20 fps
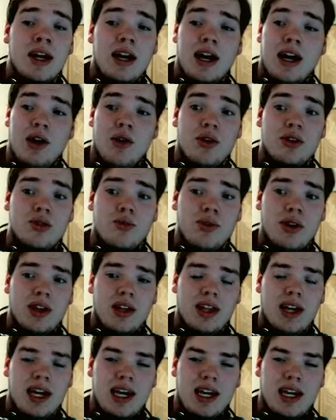I also really
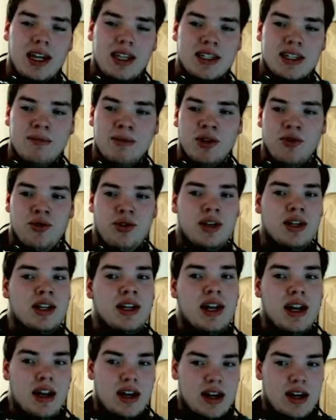like its chameleon
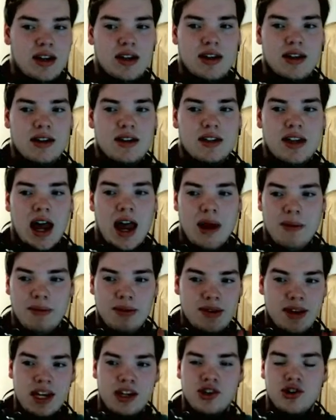type
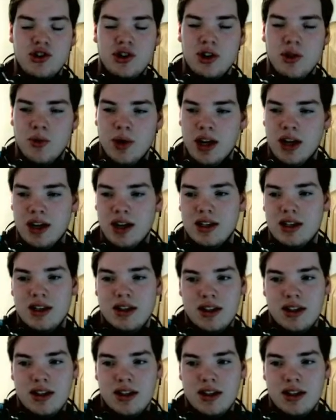nature, where it